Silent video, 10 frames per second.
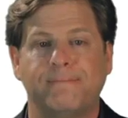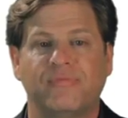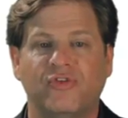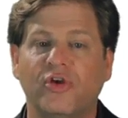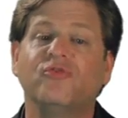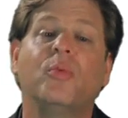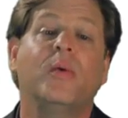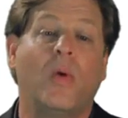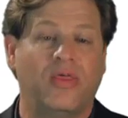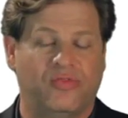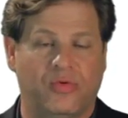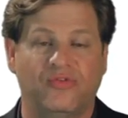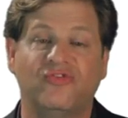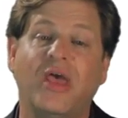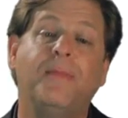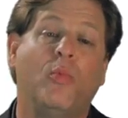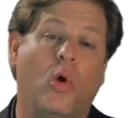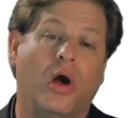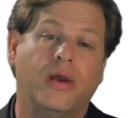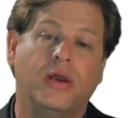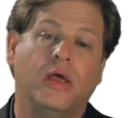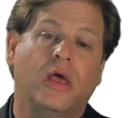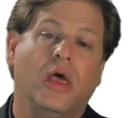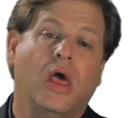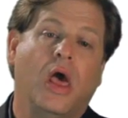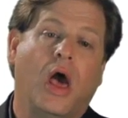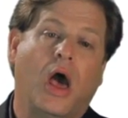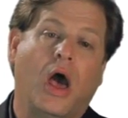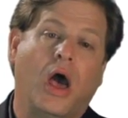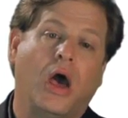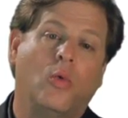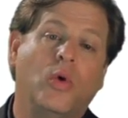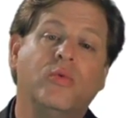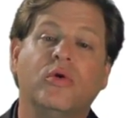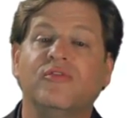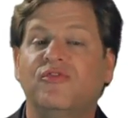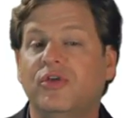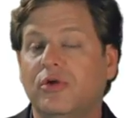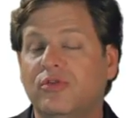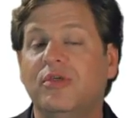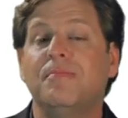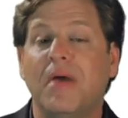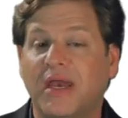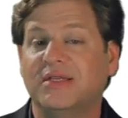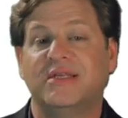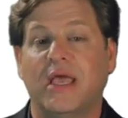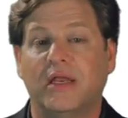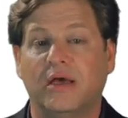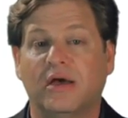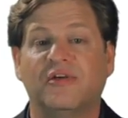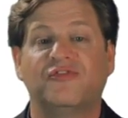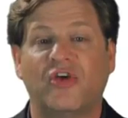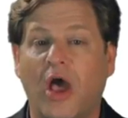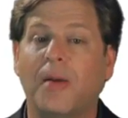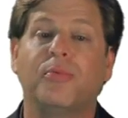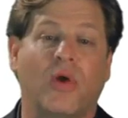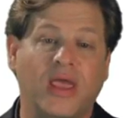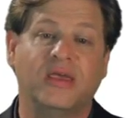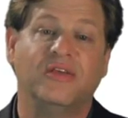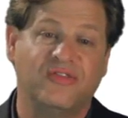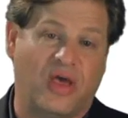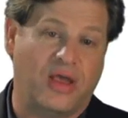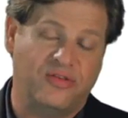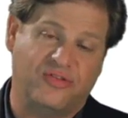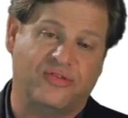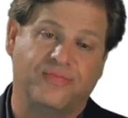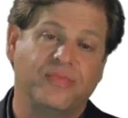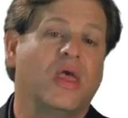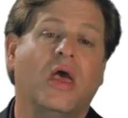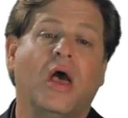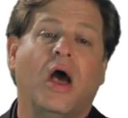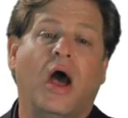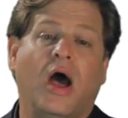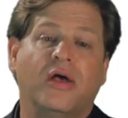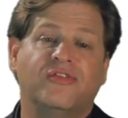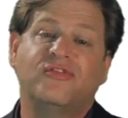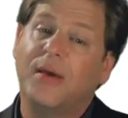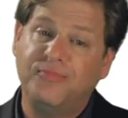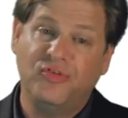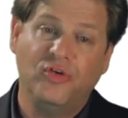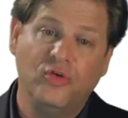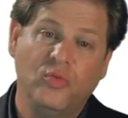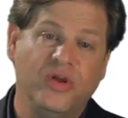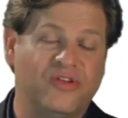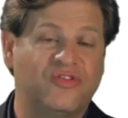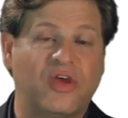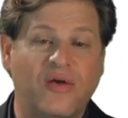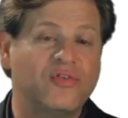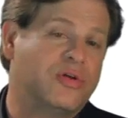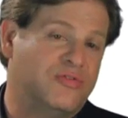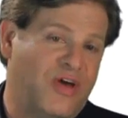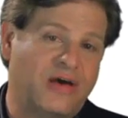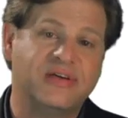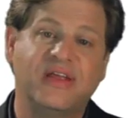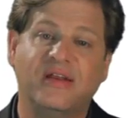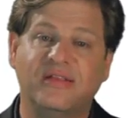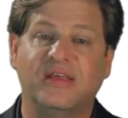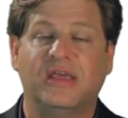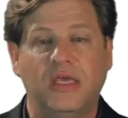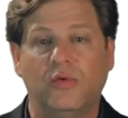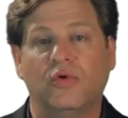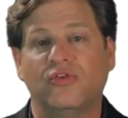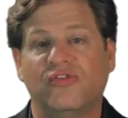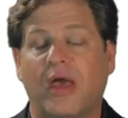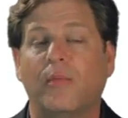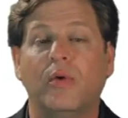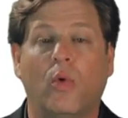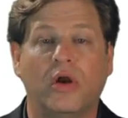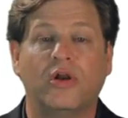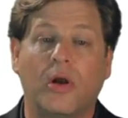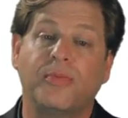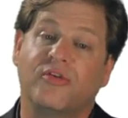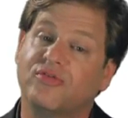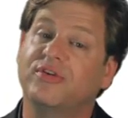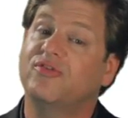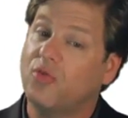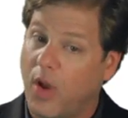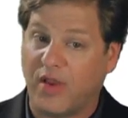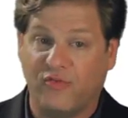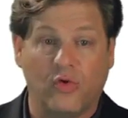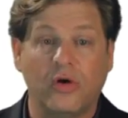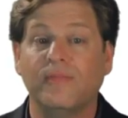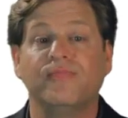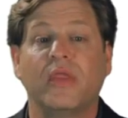So here's what we went through. Step 1, we reviewed the metadata of top ranking sites. Step 2, we discovered and validated the keywords that we wanted our press release to rank for.